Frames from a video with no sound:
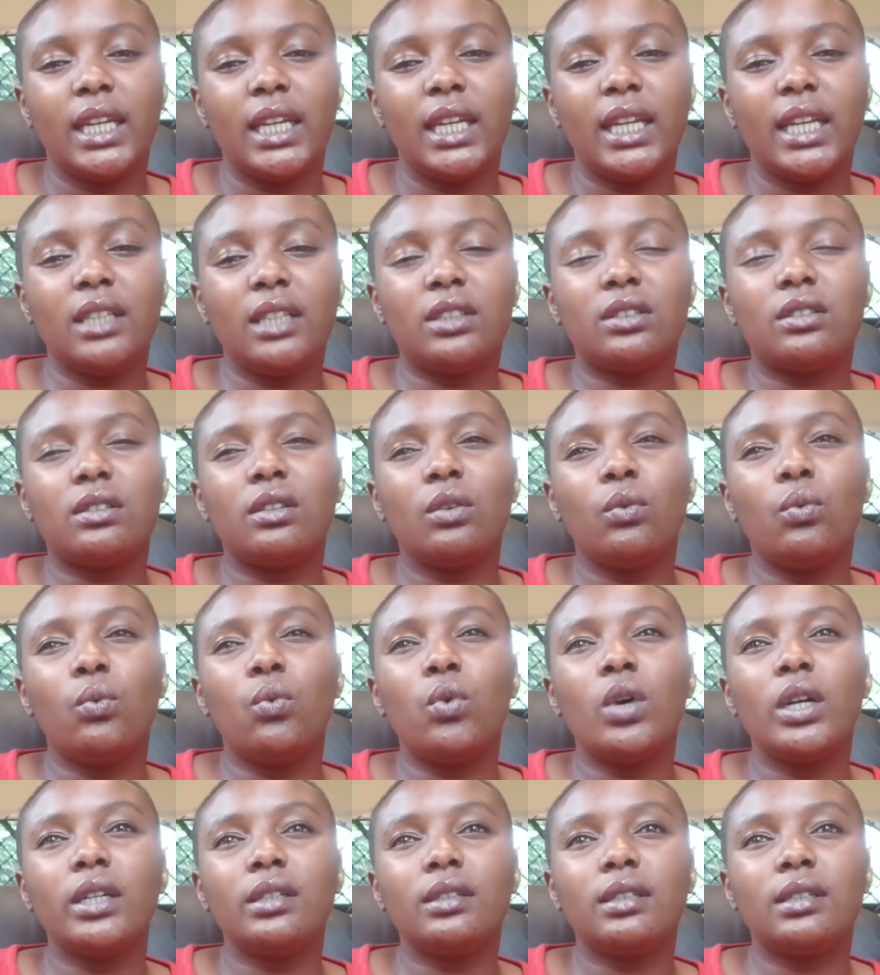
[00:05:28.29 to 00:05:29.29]
It's the
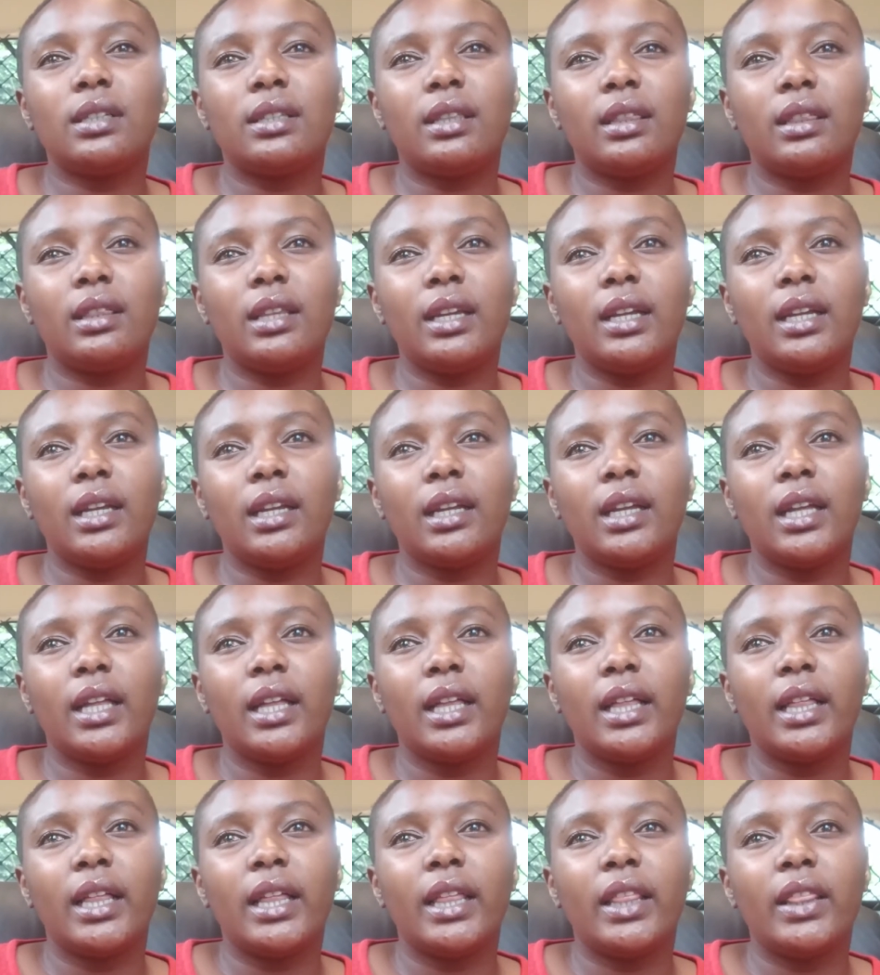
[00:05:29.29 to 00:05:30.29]
worst thing
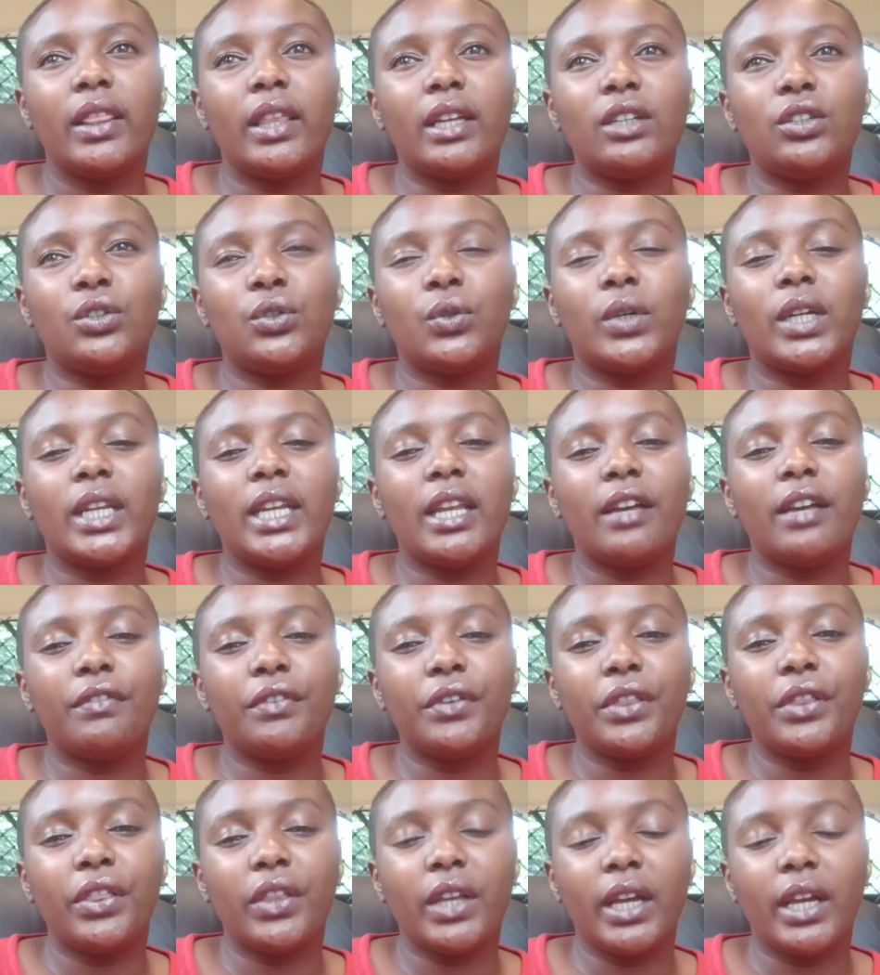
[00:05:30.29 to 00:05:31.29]
that you can ever
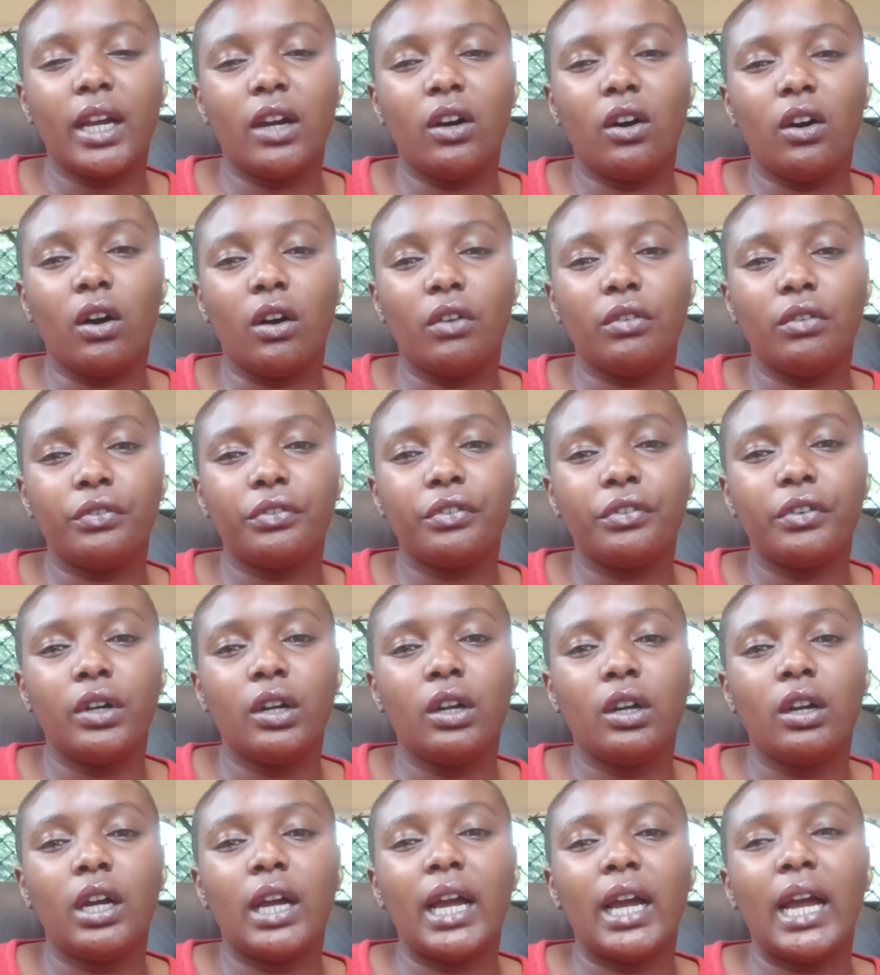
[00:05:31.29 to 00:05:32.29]
think of.
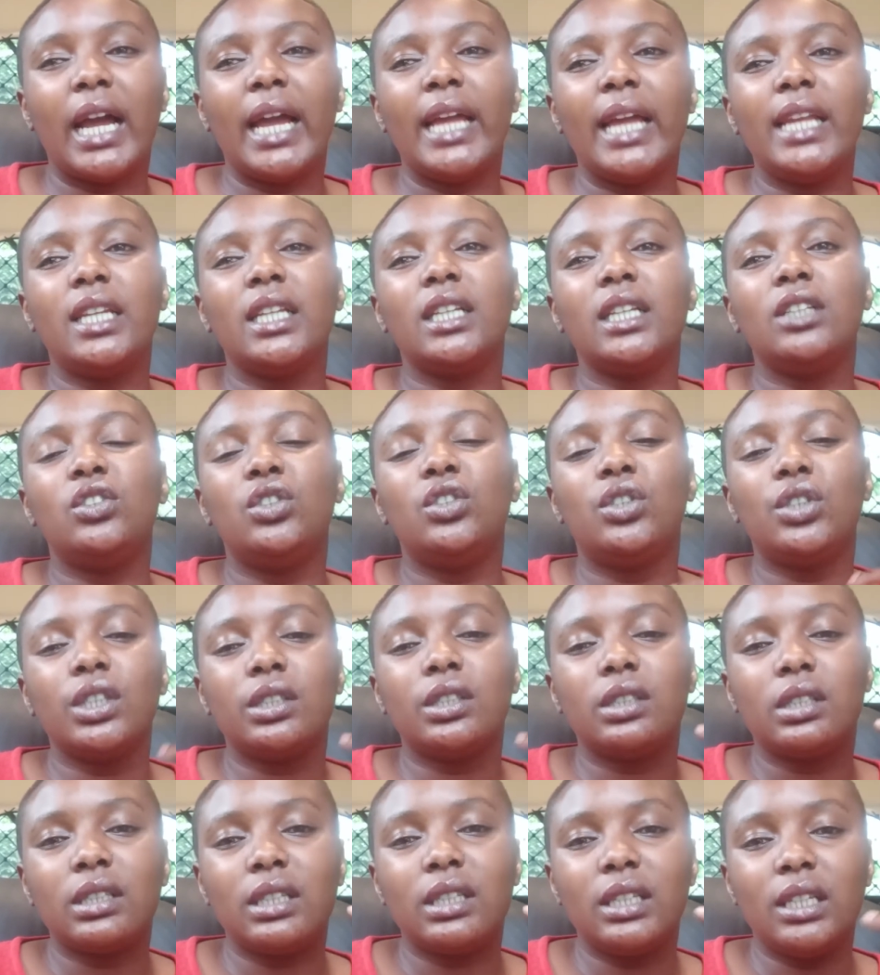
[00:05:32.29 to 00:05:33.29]
And it
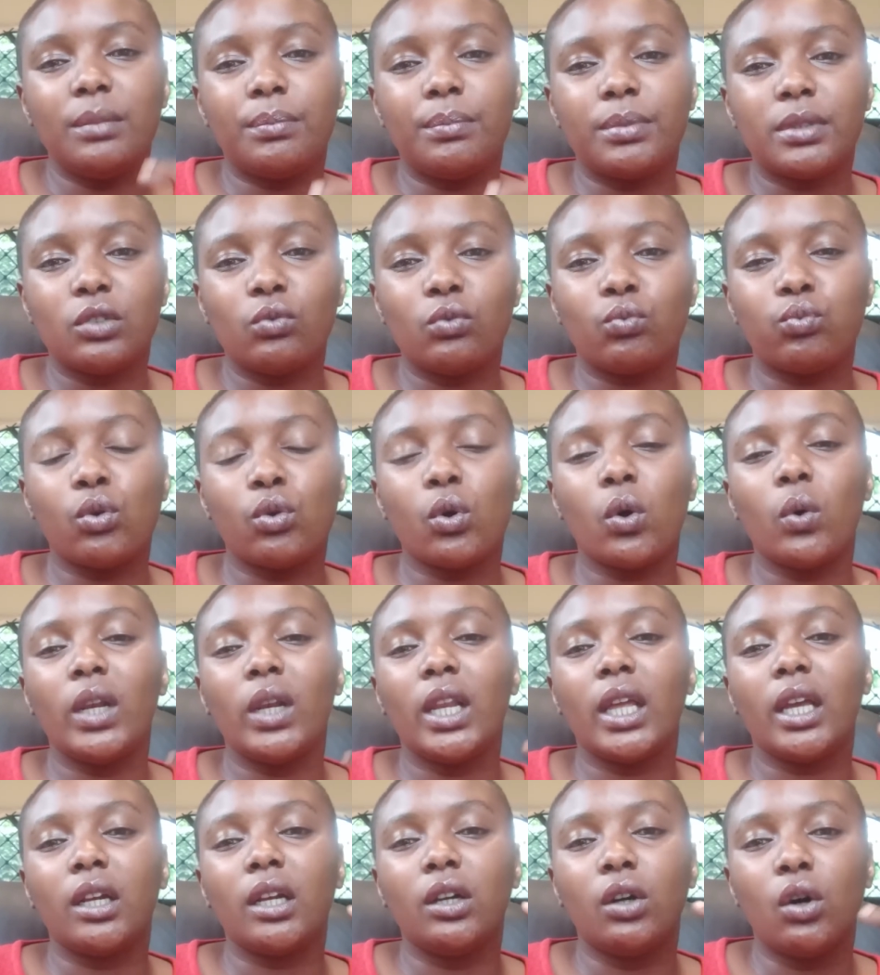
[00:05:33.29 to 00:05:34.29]
just keeps
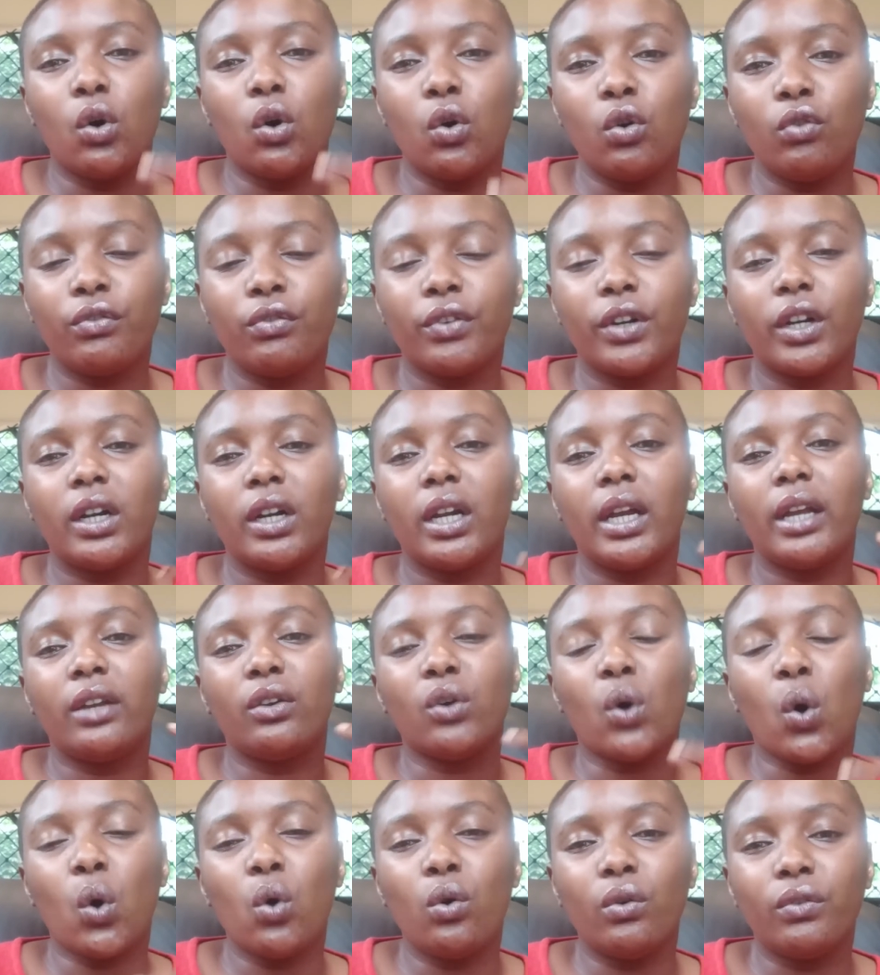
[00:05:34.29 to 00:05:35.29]
rolling over and
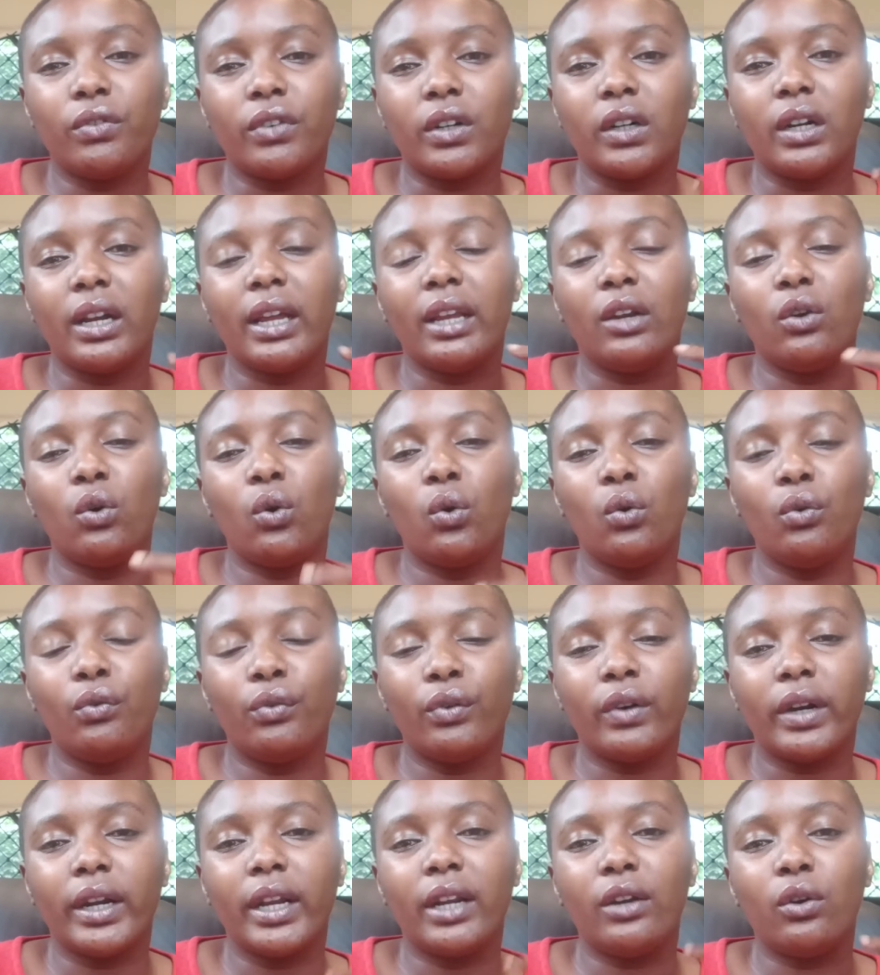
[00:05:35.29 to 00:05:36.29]
over and over
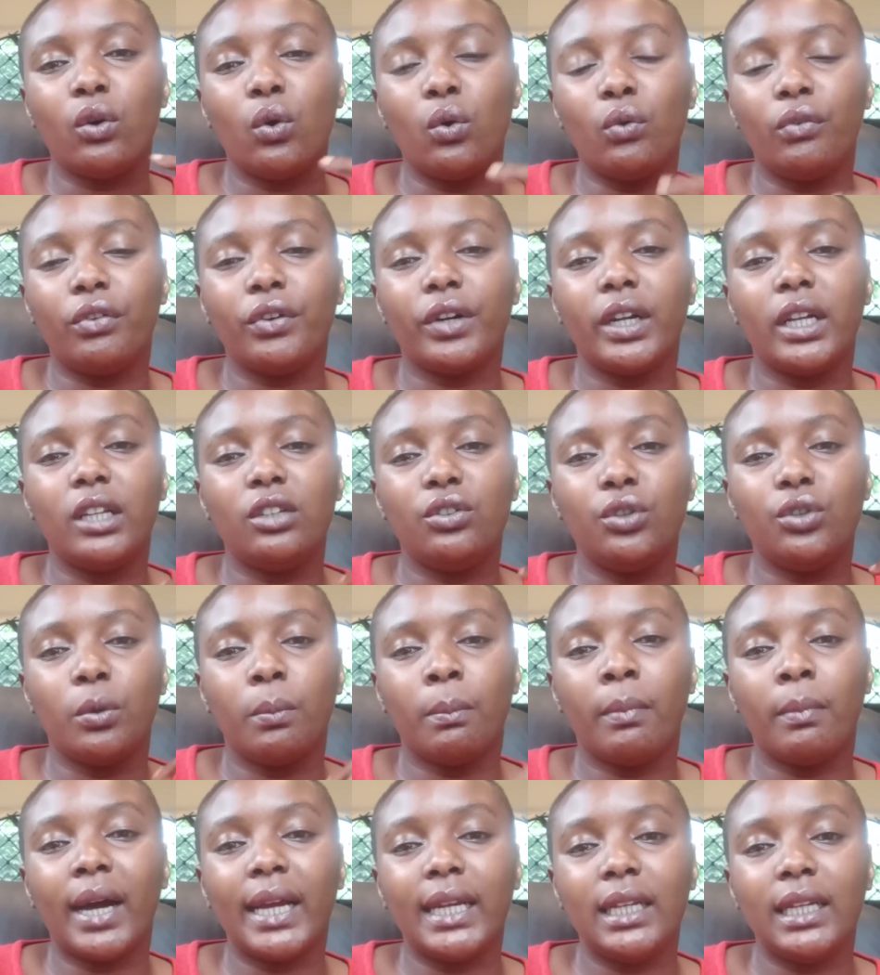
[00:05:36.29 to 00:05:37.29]
and over in your
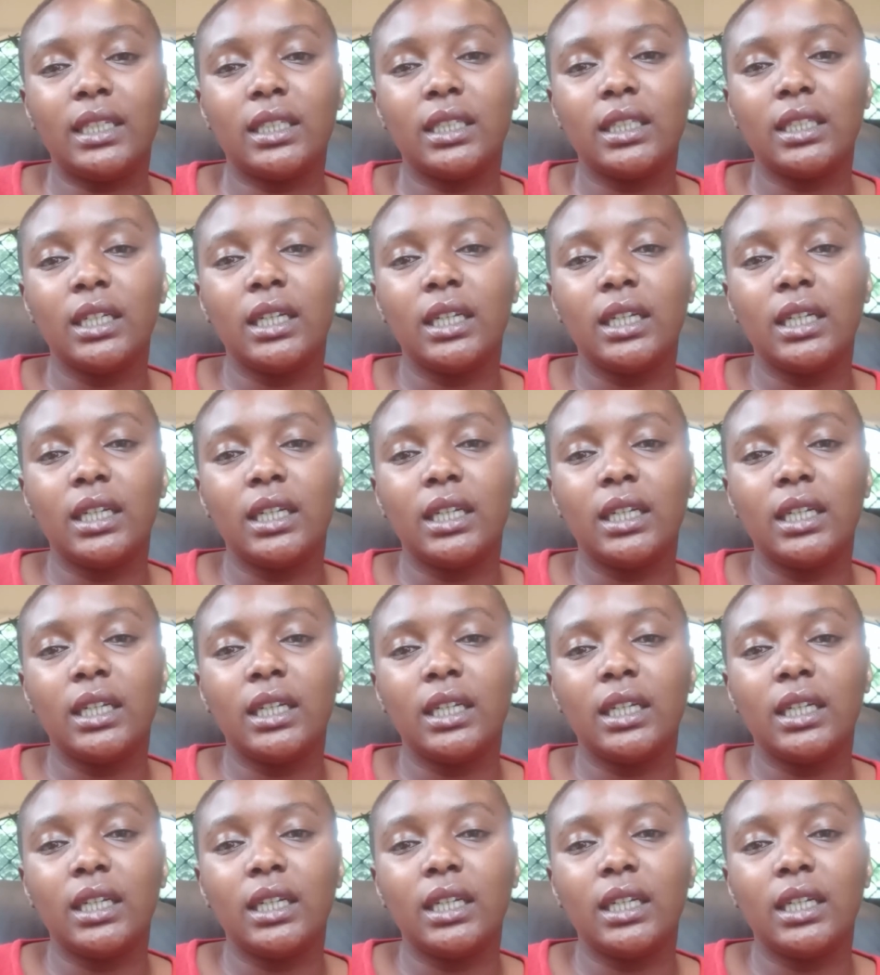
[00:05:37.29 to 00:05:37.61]
mind.